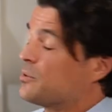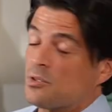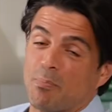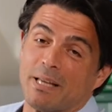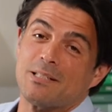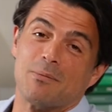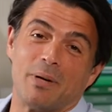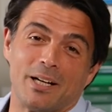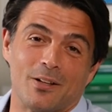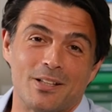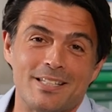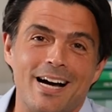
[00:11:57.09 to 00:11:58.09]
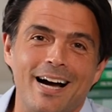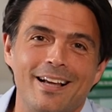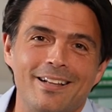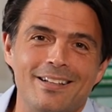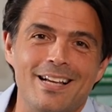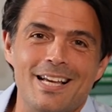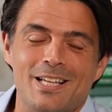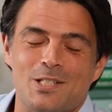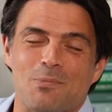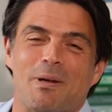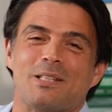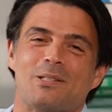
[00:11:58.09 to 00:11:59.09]
spend some money on tile,
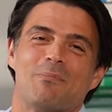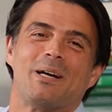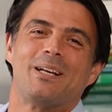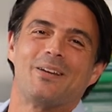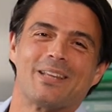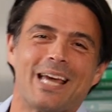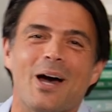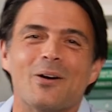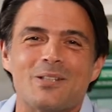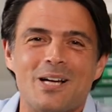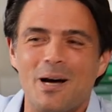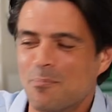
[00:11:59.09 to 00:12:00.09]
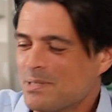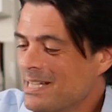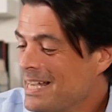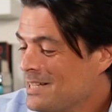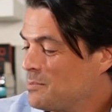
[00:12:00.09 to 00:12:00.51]
spend some money on the countertops,